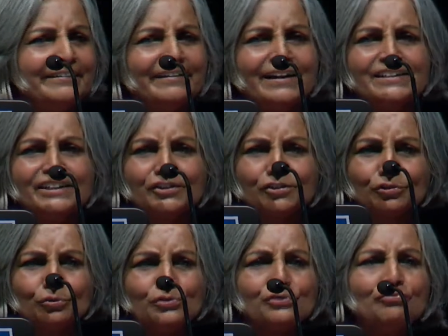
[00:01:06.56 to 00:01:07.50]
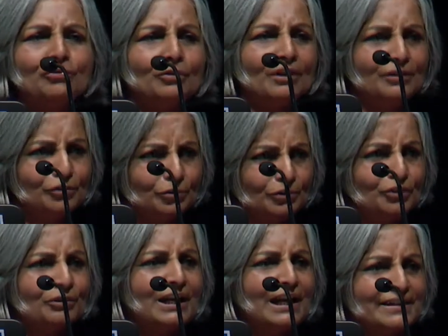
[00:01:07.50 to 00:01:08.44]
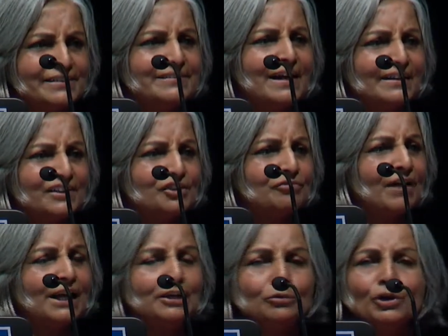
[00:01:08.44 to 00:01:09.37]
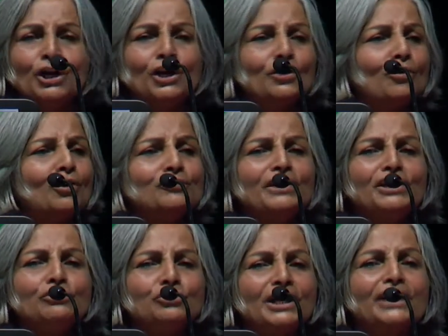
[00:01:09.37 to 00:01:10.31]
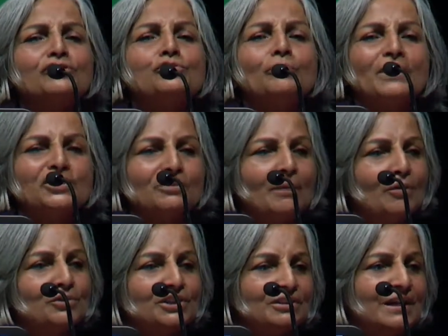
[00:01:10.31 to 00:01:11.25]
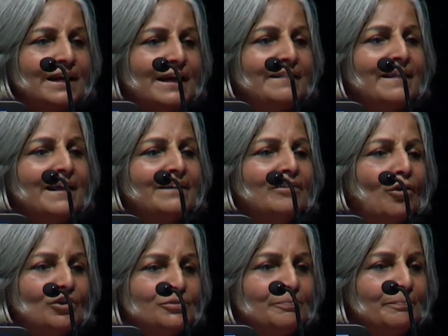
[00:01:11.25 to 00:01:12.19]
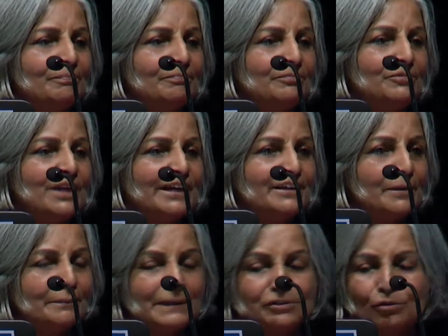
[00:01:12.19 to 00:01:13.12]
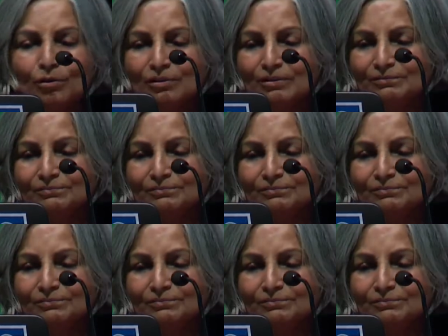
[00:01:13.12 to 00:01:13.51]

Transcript: writing is useful. You can understand its value. Not when you think too much about it and then not take it up at all.